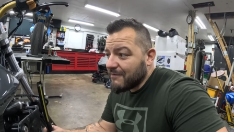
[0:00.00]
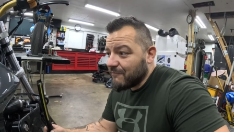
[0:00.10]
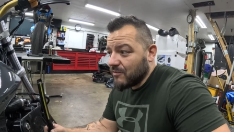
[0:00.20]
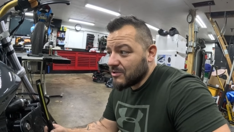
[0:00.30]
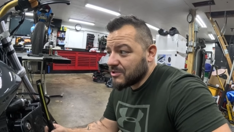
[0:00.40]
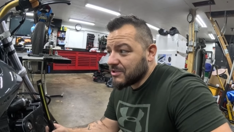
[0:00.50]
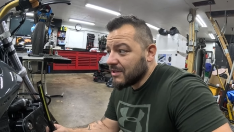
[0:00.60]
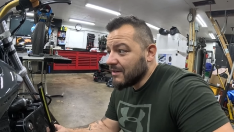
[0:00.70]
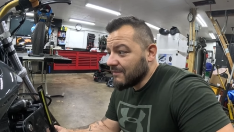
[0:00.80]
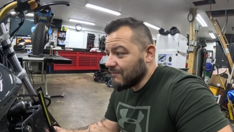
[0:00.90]
my
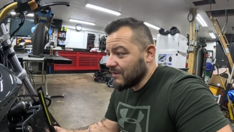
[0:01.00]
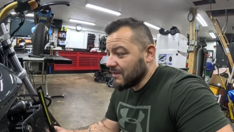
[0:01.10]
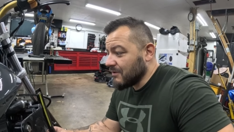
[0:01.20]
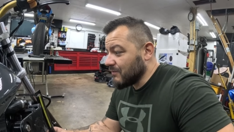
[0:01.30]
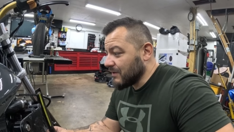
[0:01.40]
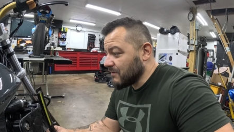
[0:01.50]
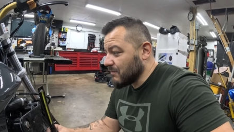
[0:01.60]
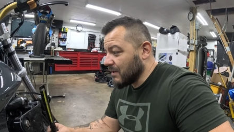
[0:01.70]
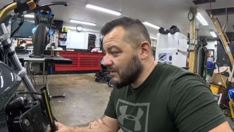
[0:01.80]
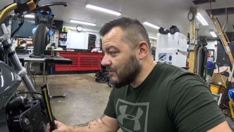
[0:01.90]
first video with
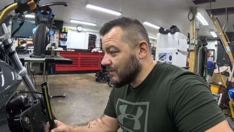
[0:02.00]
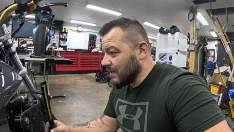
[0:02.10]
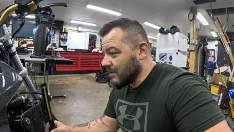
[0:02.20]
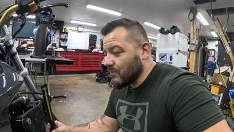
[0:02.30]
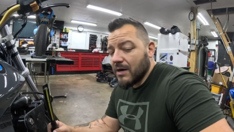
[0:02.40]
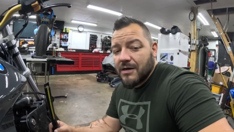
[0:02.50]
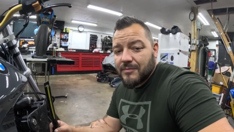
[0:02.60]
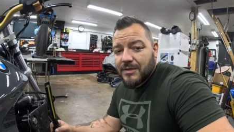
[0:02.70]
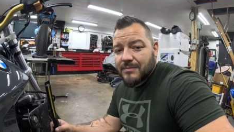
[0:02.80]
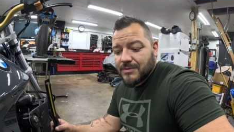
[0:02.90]
my newly acquired
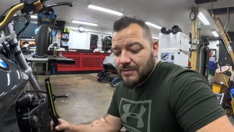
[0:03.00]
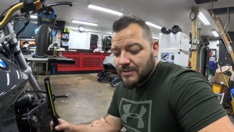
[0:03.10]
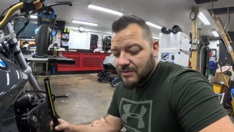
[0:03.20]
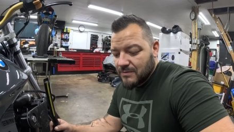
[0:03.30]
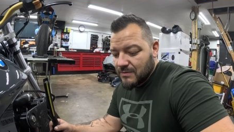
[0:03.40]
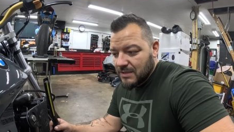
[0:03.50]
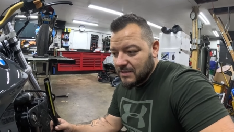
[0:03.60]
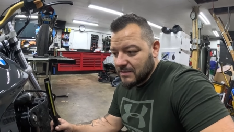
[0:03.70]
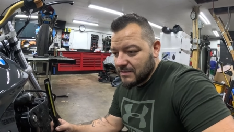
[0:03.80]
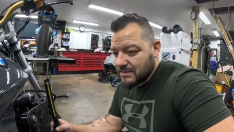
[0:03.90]
BMW
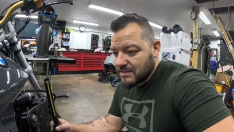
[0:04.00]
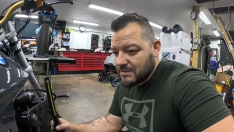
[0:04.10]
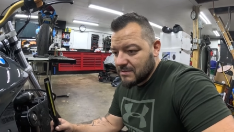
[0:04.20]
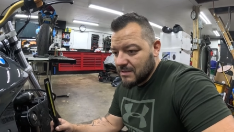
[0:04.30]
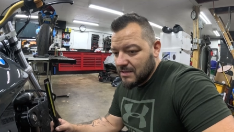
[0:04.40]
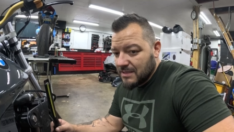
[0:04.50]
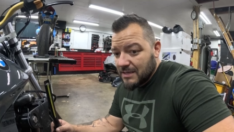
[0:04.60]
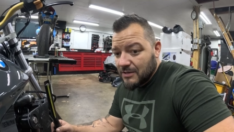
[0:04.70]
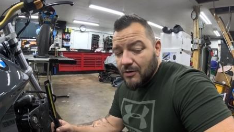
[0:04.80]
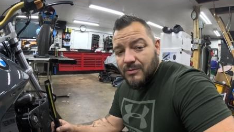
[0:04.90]
is
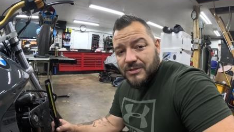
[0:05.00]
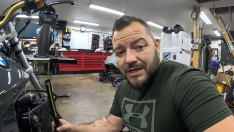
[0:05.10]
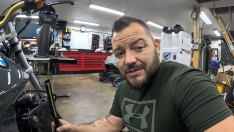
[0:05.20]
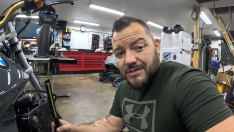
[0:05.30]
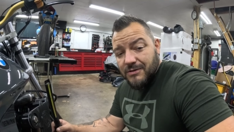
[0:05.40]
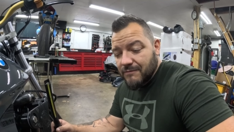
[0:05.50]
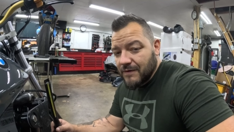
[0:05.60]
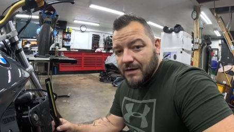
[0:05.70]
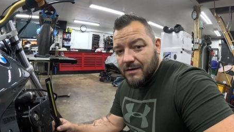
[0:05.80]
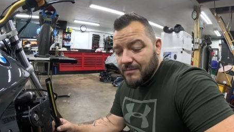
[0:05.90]
it almost catching on
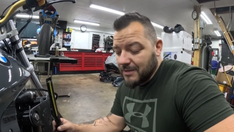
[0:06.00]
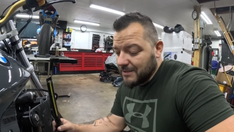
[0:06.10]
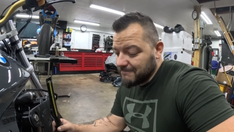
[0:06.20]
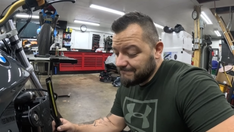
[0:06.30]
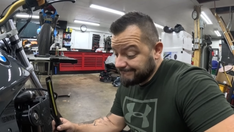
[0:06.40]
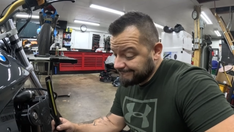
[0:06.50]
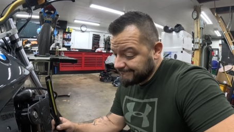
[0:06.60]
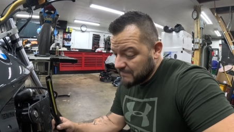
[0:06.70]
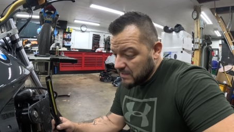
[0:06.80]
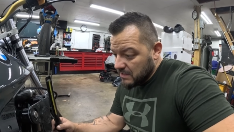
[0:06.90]
fire, but
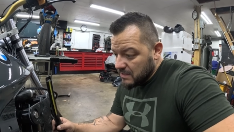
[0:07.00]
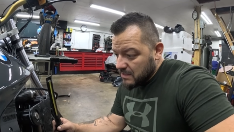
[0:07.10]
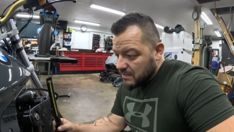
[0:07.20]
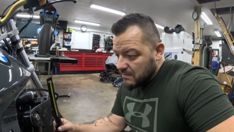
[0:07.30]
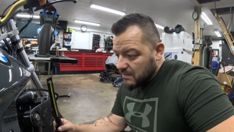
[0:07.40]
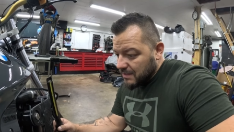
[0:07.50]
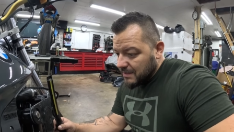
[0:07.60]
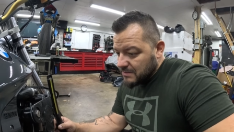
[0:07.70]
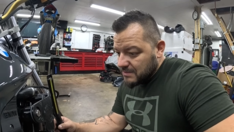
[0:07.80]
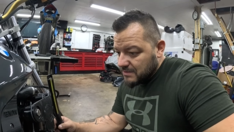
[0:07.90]
I
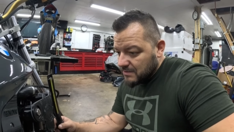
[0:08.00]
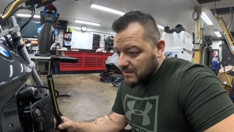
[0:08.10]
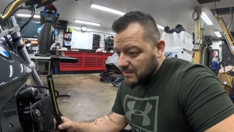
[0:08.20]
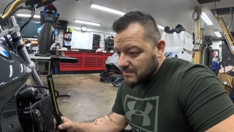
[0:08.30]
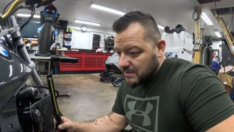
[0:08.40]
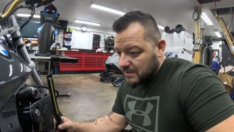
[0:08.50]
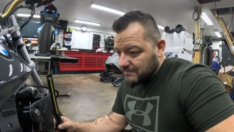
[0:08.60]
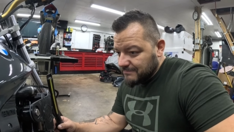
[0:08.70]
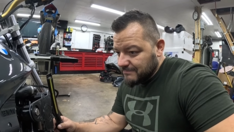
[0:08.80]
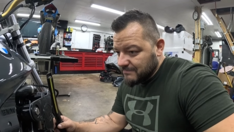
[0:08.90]
guess it's good content.
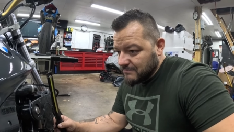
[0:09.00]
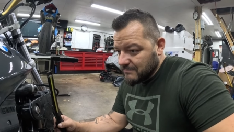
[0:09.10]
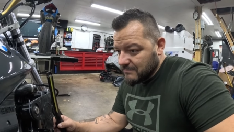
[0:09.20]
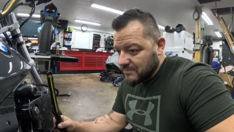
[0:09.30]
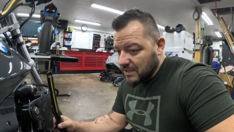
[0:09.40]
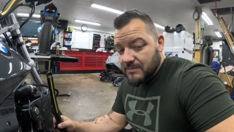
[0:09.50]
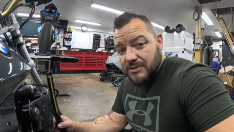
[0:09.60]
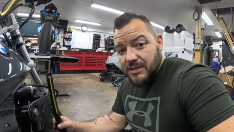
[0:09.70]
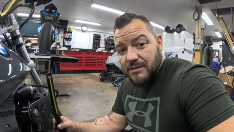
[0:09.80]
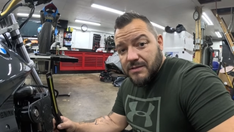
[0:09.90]
Time to
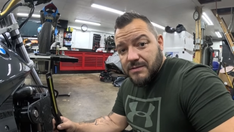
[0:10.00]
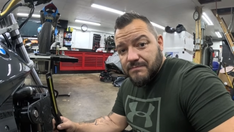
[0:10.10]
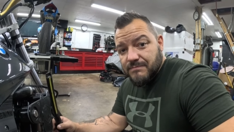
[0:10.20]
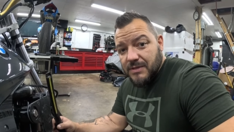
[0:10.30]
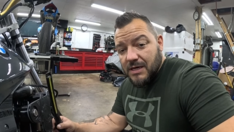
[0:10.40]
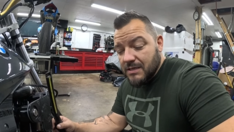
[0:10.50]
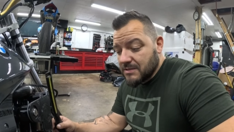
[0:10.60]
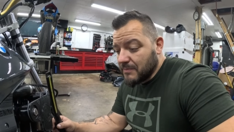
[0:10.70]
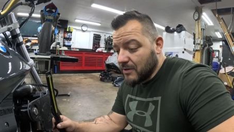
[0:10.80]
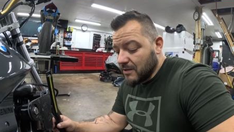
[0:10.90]
tear this
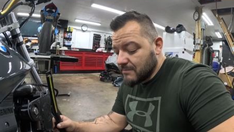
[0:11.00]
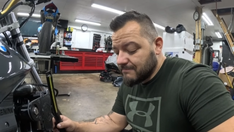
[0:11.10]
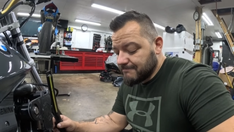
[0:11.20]
biatch apart.